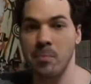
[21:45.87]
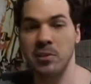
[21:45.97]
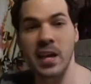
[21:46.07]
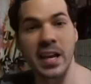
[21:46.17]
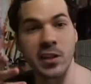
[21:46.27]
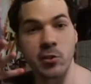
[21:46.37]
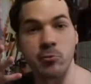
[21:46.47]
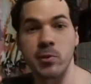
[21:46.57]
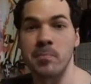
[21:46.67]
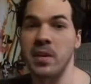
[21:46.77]
planning to do
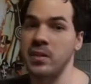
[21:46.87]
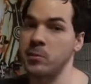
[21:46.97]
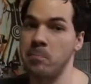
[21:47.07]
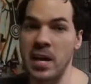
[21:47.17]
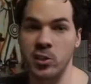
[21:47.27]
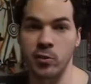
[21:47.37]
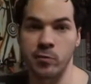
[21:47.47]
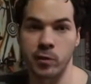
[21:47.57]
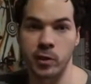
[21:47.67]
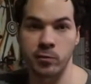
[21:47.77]
something special
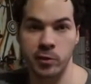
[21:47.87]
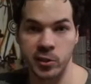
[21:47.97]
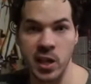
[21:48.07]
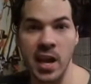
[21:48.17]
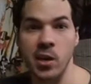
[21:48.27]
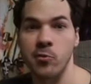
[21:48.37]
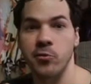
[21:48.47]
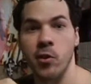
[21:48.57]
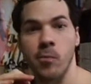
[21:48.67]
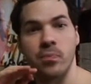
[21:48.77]
for Saito.
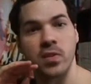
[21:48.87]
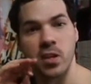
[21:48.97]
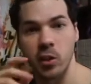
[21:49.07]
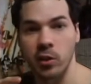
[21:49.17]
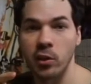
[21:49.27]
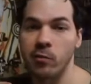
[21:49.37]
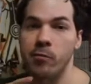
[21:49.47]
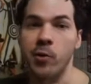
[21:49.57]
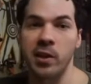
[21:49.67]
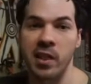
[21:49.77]
So you can look
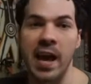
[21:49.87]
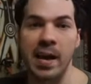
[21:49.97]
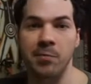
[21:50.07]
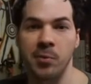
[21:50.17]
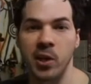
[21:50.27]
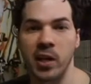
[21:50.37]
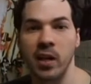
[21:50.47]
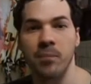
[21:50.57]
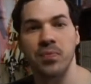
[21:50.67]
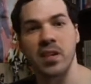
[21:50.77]
forward to that.
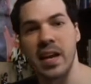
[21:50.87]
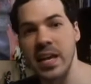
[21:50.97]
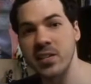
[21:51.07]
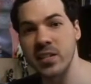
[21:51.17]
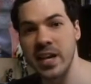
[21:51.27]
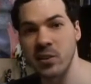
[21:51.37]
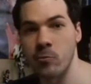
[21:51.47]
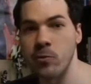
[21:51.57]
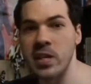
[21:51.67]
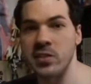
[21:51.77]
But is that the
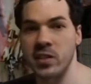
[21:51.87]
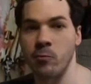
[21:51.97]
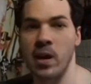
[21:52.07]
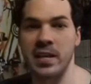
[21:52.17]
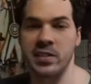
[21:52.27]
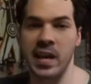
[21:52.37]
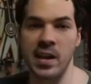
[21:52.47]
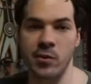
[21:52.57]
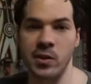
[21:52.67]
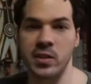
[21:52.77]
reason why he's
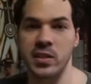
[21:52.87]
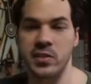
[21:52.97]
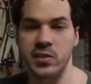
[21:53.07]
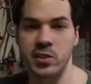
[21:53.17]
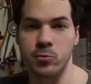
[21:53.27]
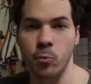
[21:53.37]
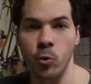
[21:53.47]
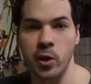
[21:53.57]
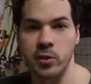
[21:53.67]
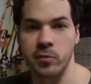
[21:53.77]
gathering these
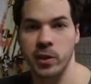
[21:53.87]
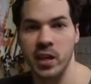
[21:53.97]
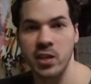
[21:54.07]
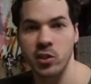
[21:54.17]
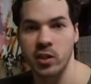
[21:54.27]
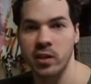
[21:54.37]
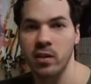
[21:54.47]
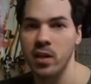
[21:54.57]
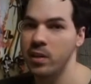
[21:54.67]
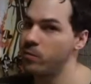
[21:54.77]
warriors for Kenshin?
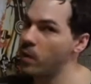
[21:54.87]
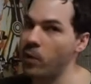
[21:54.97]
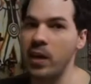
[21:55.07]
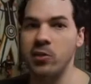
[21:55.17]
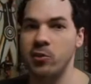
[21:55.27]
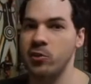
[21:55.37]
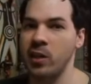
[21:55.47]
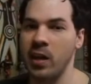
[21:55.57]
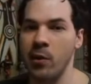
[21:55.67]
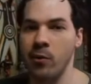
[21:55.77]
It's very
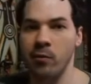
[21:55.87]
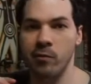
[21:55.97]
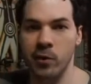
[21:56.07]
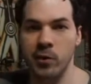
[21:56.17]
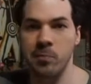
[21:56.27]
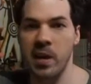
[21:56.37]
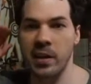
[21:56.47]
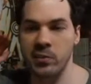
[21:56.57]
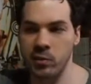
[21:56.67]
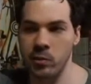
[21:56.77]
interesting how it reverts
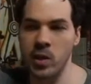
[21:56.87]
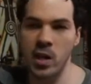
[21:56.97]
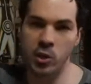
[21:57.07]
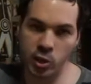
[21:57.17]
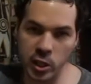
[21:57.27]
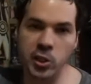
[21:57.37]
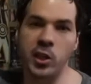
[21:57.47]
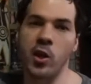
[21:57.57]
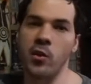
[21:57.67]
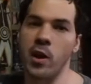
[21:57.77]
back to
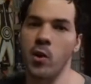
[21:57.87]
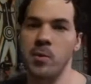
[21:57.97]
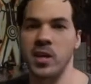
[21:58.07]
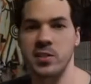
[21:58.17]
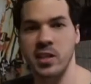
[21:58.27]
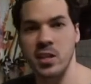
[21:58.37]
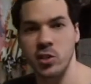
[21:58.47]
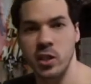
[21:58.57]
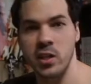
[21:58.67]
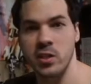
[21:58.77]
Shishio, though, because
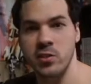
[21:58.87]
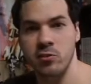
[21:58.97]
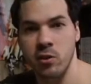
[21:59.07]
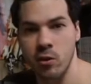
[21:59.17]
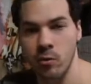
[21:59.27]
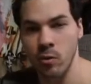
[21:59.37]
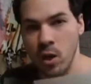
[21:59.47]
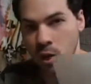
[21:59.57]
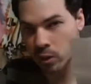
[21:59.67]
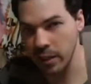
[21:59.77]
Kenshin is, you know,
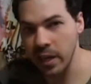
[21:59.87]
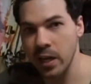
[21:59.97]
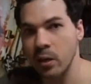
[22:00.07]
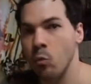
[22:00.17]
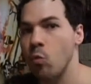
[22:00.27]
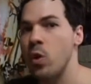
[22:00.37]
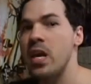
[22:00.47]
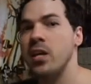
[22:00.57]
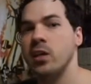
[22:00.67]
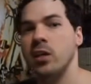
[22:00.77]
getting
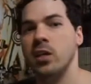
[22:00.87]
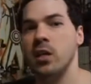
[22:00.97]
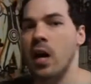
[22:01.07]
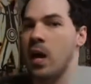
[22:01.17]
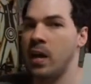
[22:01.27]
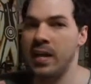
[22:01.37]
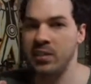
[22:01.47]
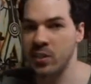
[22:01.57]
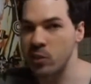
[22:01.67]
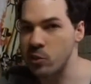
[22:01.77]
weaker,
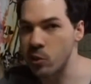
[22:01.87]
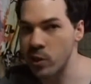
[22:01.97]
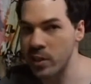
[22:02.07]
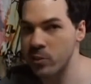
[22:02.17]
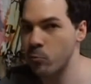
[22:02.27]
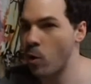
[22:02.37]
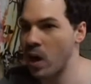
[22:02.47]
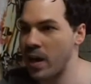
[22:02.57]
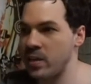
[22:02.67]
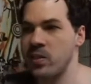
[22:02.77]
his
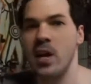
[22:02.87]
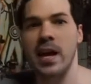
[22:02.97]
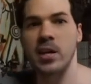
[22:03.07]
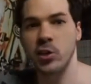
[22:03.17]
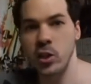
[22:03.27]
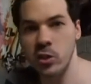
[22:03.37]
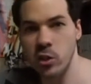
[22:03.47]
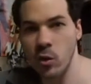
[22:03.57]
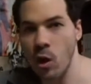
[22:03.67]
endurance-wise, and Shishio